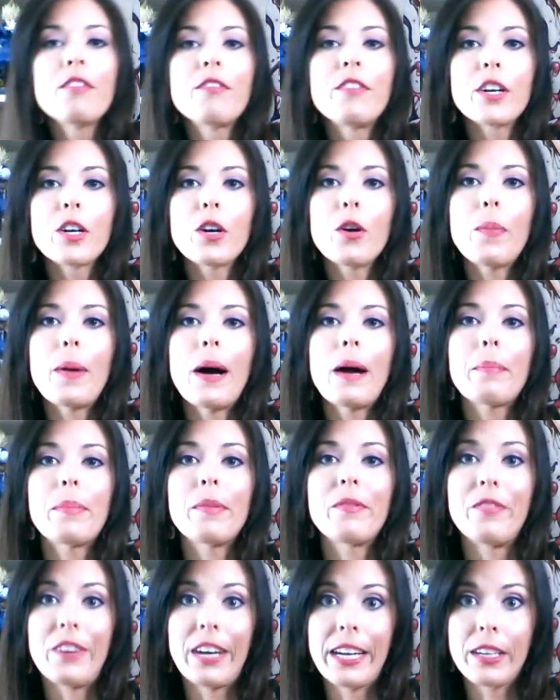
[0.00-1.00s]
Funko Pop
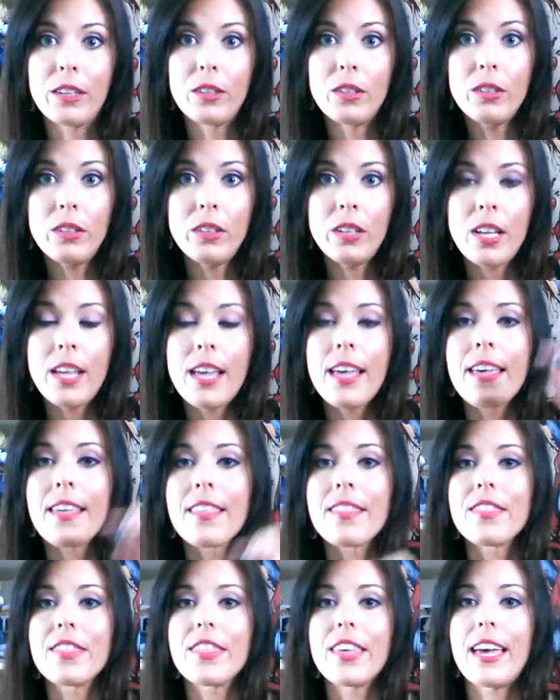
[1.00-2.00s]
vinyl.
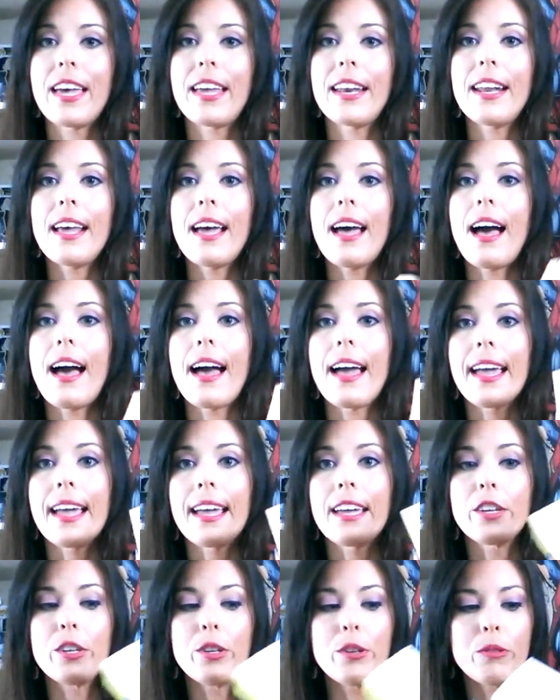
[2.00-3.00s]
Then I
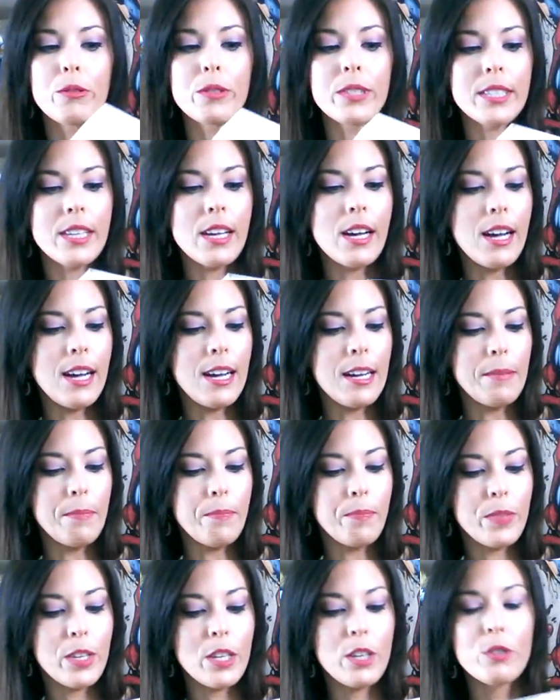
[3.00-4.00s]
used
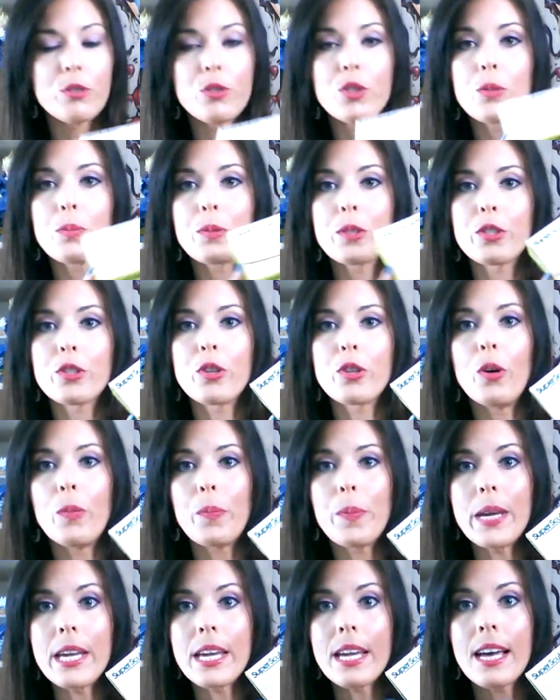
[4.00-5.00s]
Super
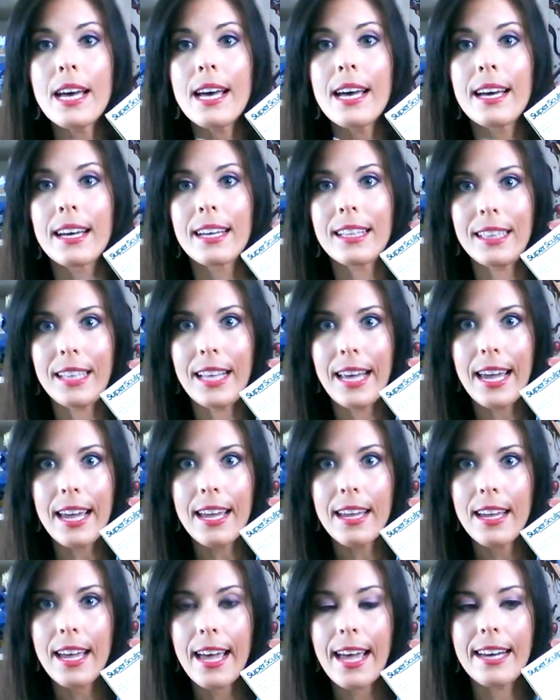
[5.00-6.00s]
Sculpey
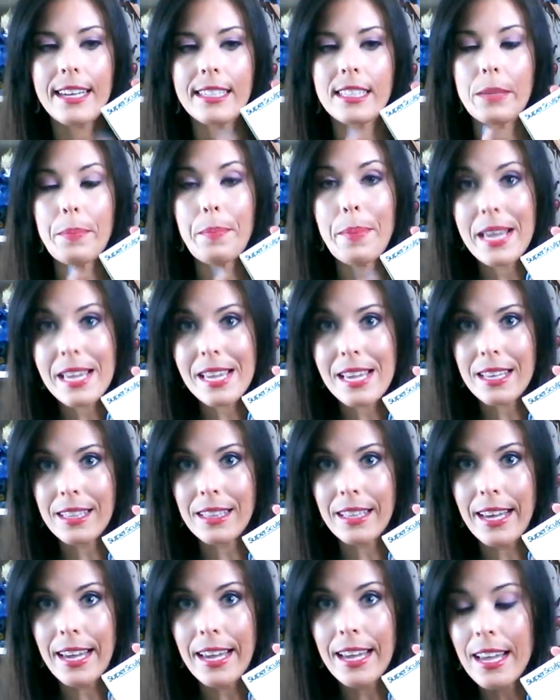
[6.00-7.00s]
clay, and it's a baking
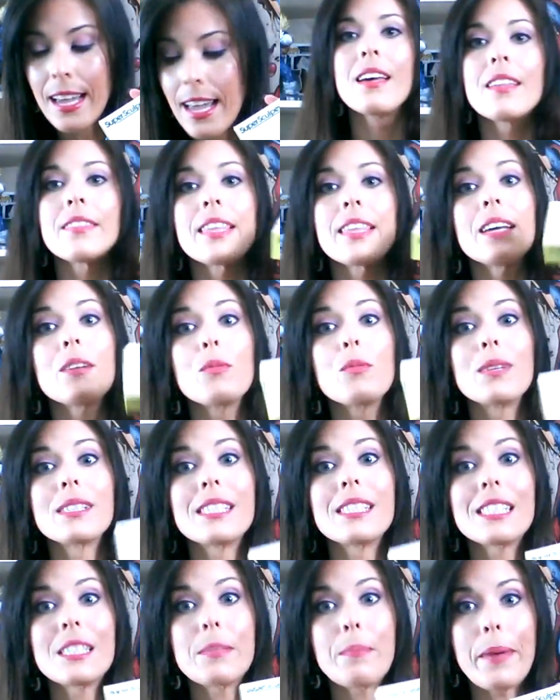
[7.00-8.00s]
clay. Then once
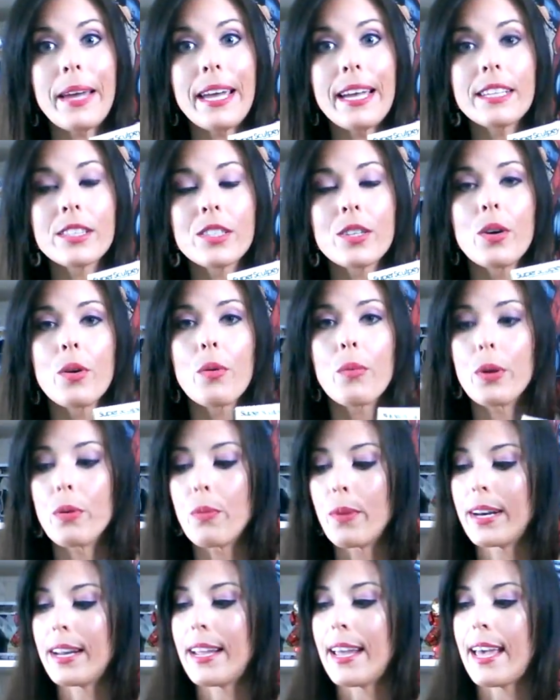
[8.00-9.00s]
it's baked, we
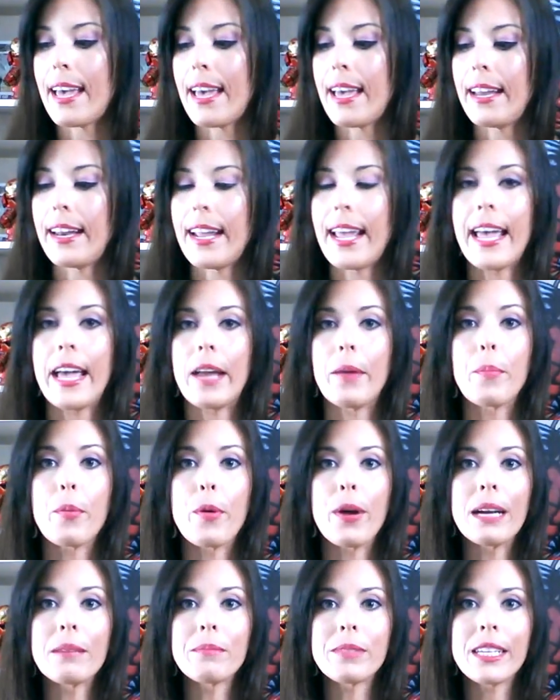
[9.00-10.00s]
went ahead and
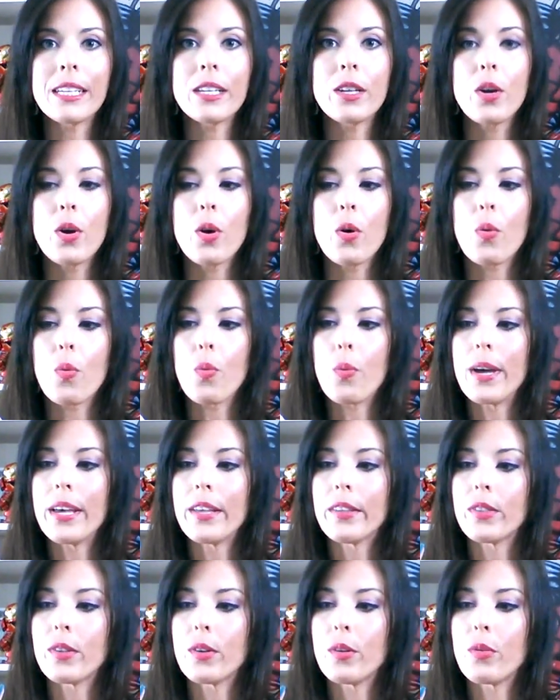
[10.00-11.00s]
primed it
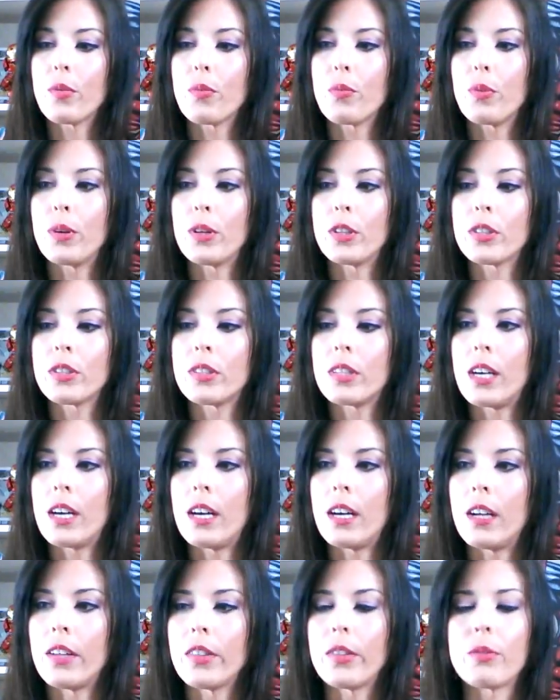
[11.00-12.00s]
with
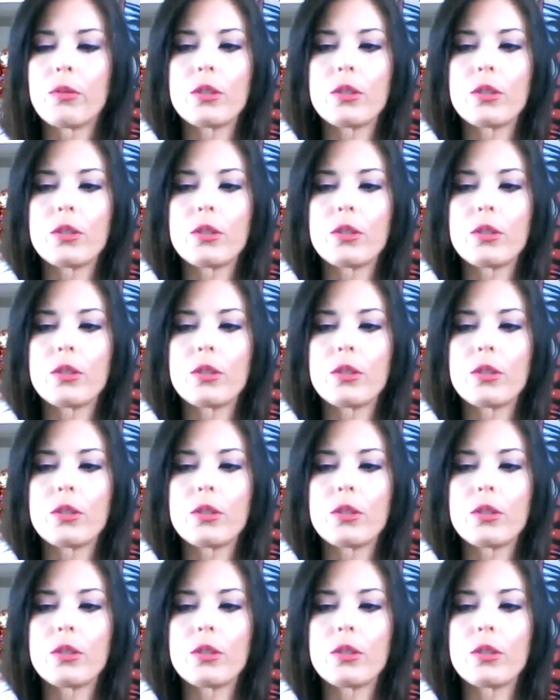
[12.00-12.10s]
the